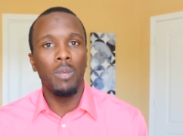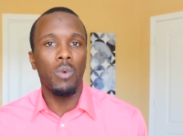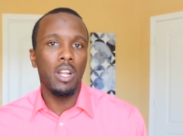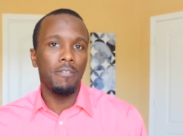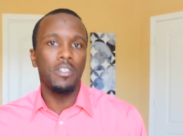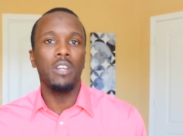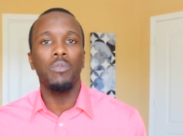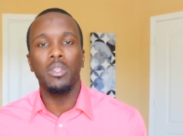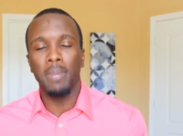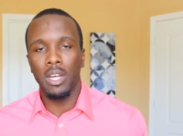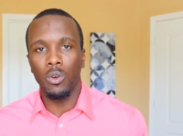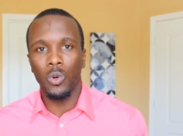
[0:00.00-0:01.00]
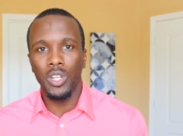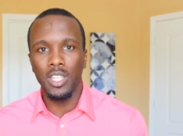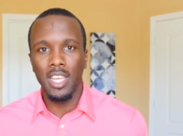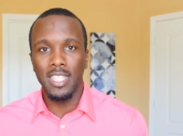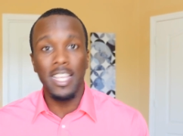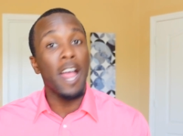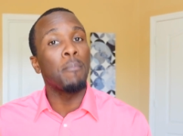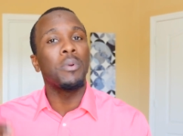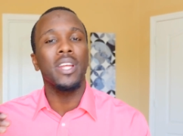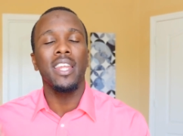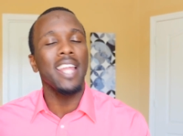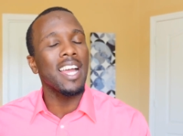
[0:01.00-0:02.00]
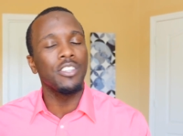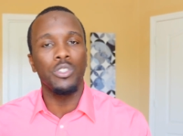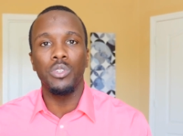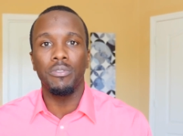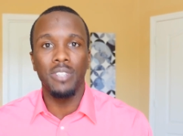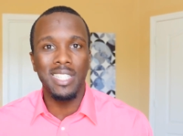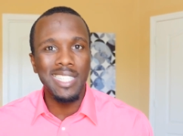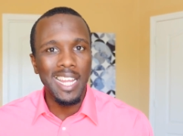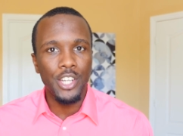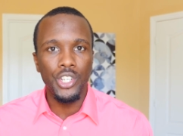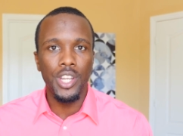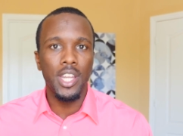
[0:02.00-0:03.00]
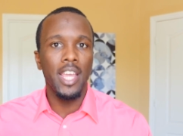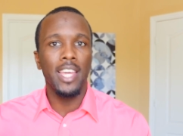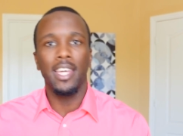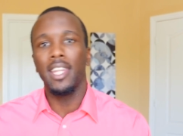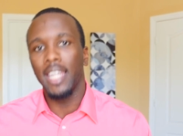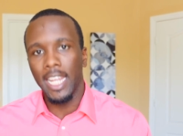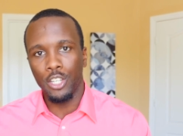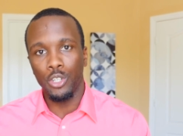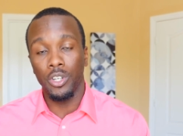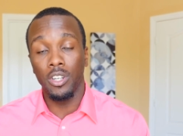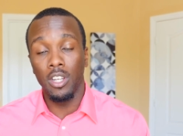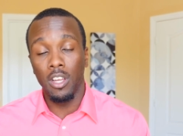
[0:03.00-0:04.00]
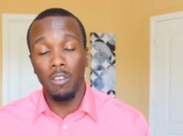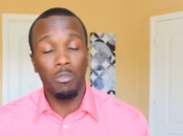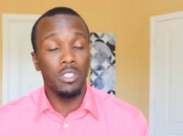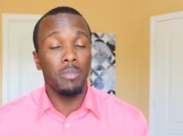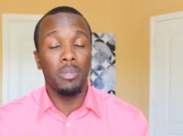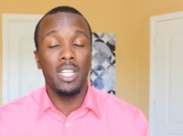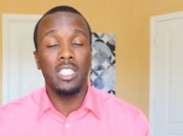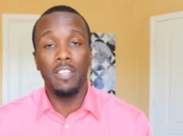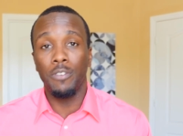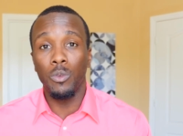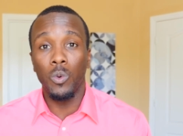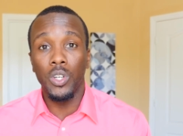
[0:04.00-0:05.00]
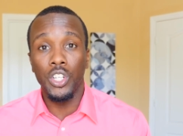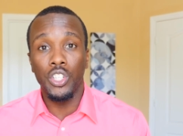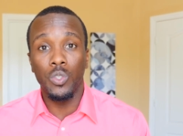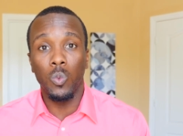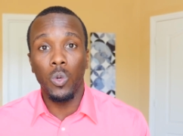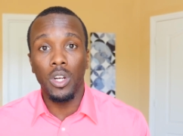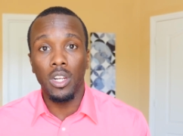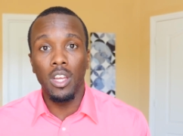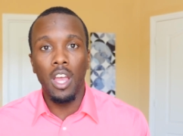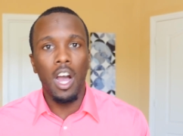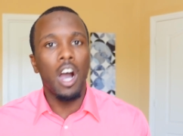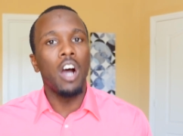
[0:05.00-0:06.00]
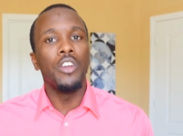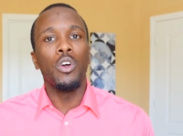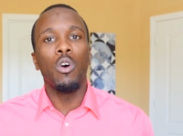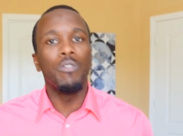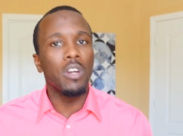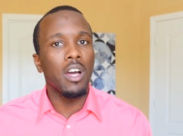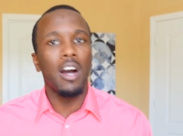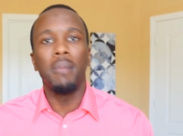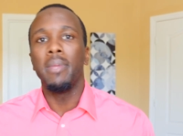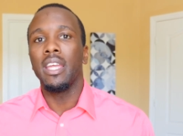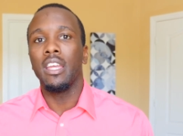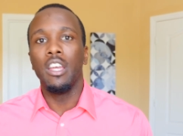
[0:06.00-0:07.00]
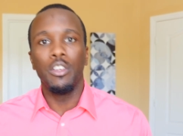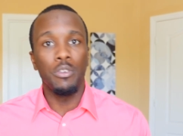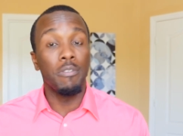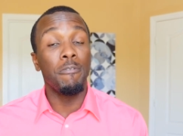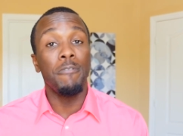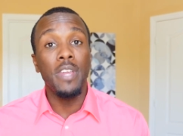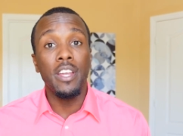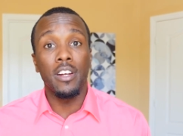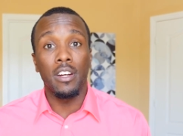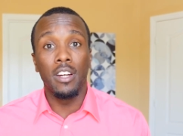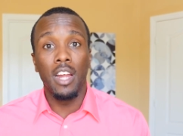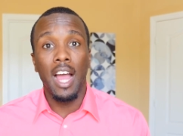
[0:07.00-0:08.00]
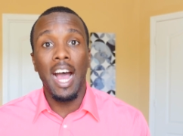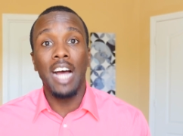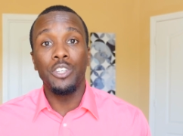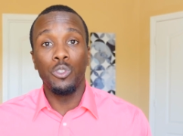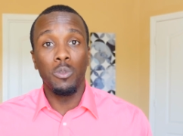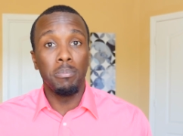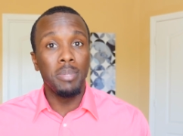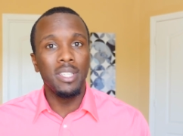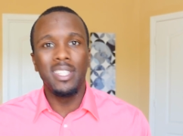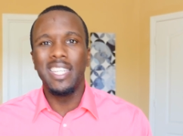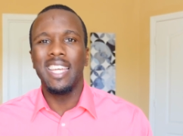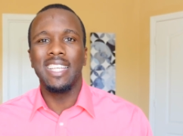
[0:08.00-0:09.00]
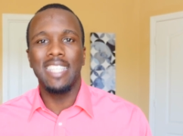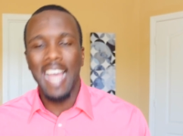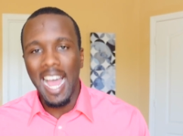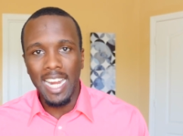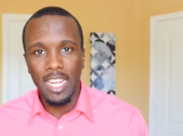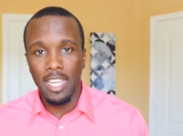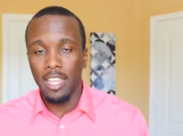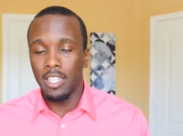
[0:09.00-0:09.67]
What I've done with my course is I've broken down into different section and lecture. For example, let's say if you want to just work on overcoming your fear, how do you beat the anxiety?